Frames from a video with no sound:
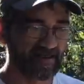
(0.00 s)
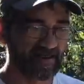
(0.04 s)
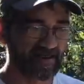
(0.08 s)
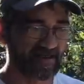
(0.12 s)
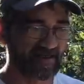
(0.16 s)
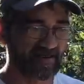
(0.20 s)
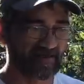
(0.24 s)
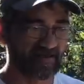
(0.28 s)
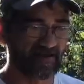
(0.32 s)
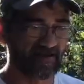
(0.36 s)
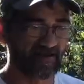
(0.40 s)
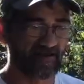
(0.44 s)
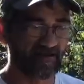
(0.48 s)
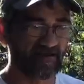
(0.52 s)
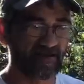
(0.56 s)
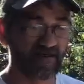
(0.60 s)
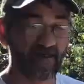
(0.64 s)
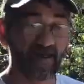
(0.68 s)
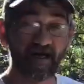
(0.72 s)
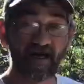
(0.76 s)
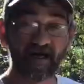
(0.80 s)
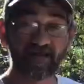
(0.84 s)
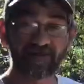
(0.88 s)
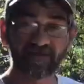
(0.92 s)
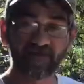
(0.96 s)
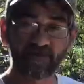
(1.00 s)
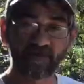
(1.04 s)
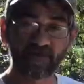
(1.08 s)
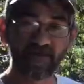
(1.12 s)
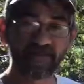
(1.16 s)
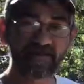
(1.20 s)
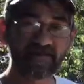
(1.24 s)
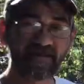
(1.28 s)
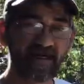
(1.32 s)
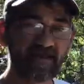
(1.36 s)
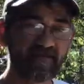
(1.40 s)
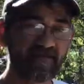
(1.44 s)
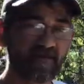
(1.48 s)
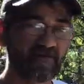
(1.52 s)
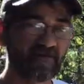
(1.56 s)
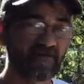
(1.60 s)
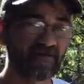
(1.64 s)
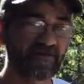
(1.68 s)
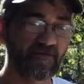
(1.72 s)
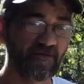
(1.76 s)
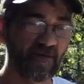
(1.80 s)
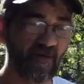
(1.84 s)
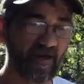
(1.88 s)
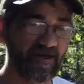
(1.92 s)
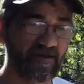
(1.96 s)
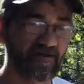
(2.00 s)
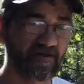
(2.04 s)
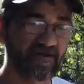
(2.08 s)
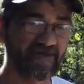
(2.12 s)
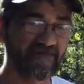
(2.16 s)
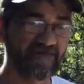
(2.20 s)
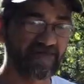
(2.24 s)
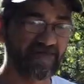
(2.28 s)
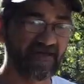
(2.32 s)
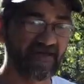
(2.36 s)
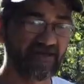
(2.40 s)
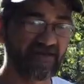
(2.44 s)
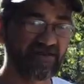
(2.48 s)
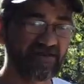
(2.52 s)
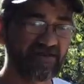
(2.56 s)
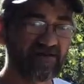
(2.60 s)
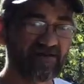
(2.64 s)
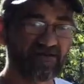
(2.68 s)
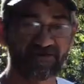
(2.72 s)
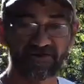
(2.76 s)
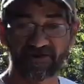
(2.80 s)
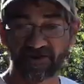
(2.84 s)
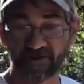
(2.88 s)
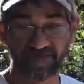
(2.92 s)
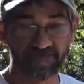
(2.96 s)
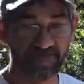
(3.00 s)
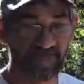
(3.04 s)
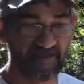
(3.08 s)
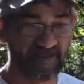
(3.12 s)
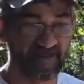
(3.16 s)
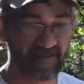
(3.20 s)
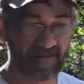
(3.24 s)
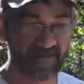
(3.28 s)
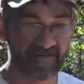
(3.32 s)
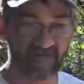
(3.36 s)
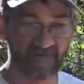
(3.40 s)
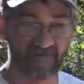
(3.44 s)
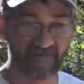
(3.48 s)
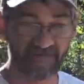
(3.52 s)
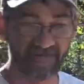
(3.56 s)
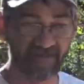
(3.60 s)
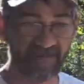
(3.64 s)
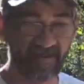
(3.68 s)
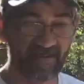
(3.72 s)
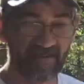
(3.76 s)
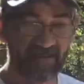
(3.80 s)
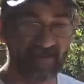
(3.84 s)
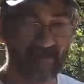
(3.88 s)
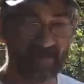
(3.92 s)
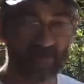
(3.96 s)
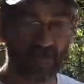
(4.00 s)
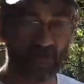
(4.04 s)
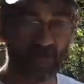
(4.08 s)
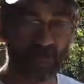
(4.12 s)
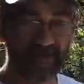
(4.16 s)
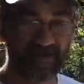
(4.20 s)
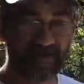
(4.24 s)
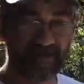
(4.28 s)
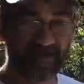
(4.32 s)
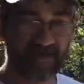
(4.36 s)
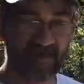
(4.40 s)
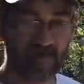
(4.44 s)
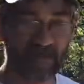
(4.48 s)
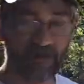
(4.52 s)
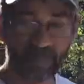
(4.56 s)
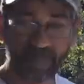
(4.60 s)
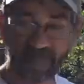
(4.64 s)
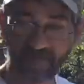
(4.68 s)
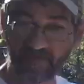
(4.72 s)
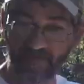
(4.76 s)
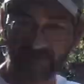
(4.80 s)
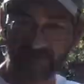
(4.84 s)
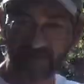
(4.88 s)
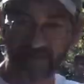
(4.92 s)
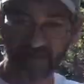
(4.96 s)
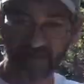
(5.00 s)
I don't know. The one time I was wearing a face shield just because it was on this helmet with